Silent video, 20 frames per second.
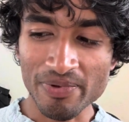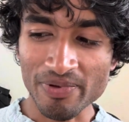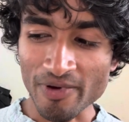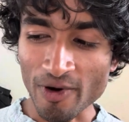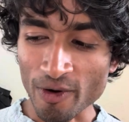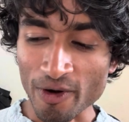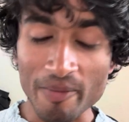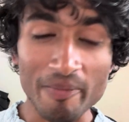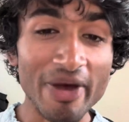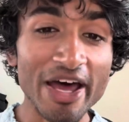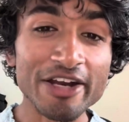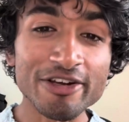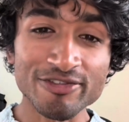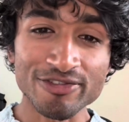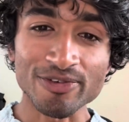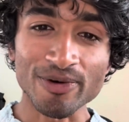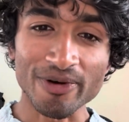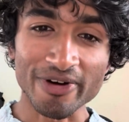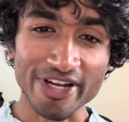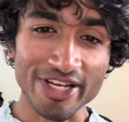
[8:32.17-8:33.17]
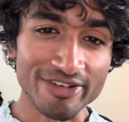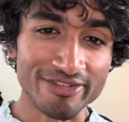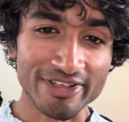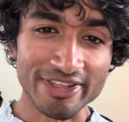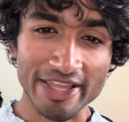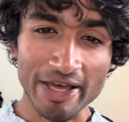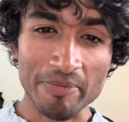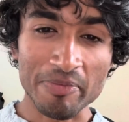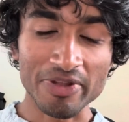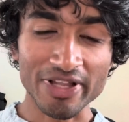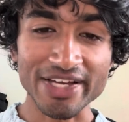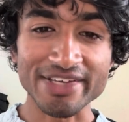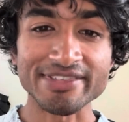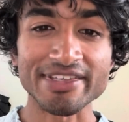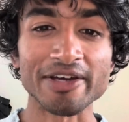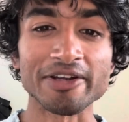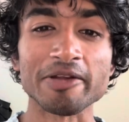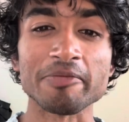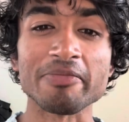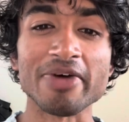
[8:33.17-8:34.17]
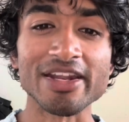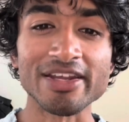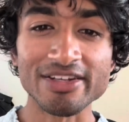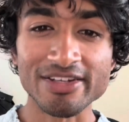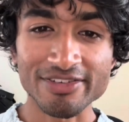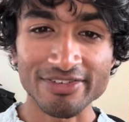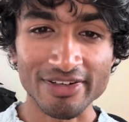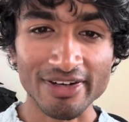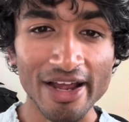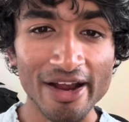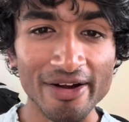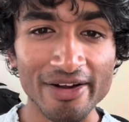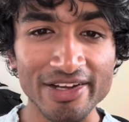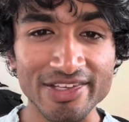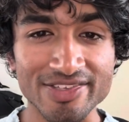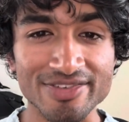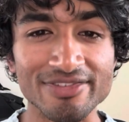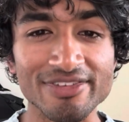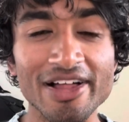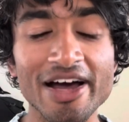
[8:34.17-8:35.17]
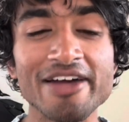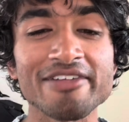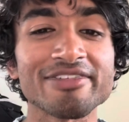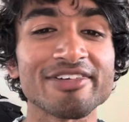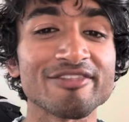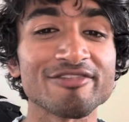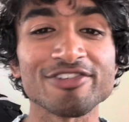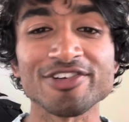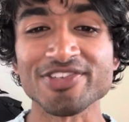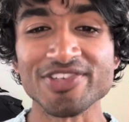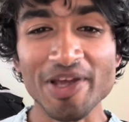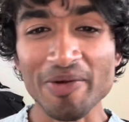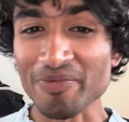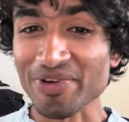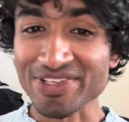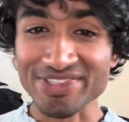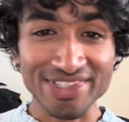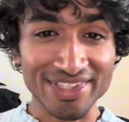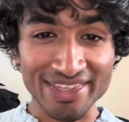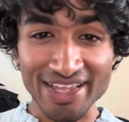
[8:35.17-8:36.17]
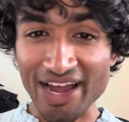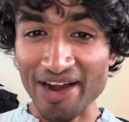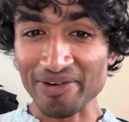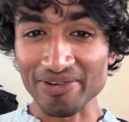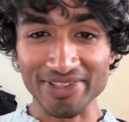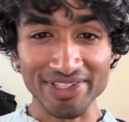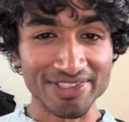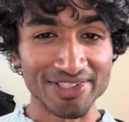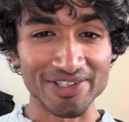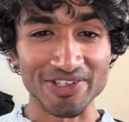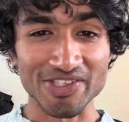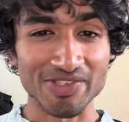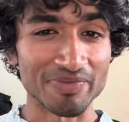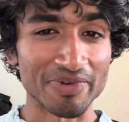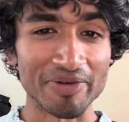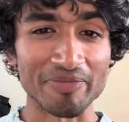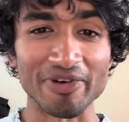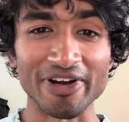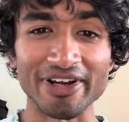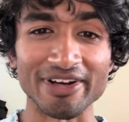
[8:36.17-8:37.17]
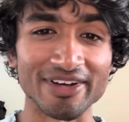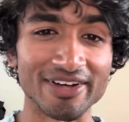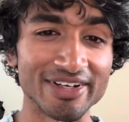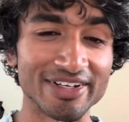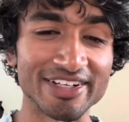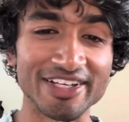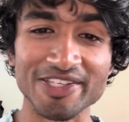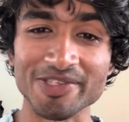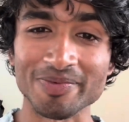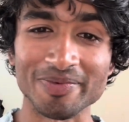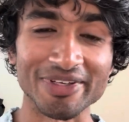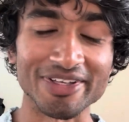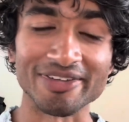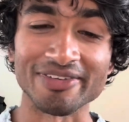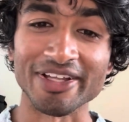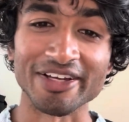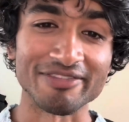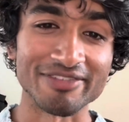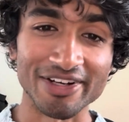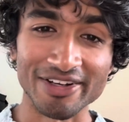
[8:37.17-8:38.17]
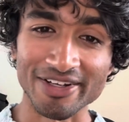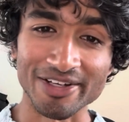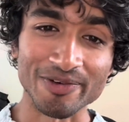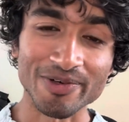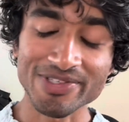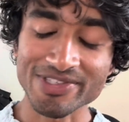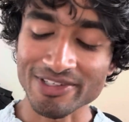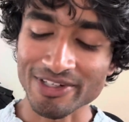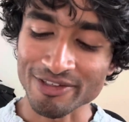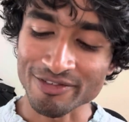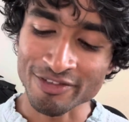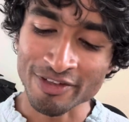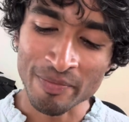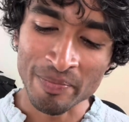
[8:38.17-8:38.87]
or a metaphor even, that plays out in many different areas of life. And for some reason, that really turns my brain on and gets me like very inquisitive.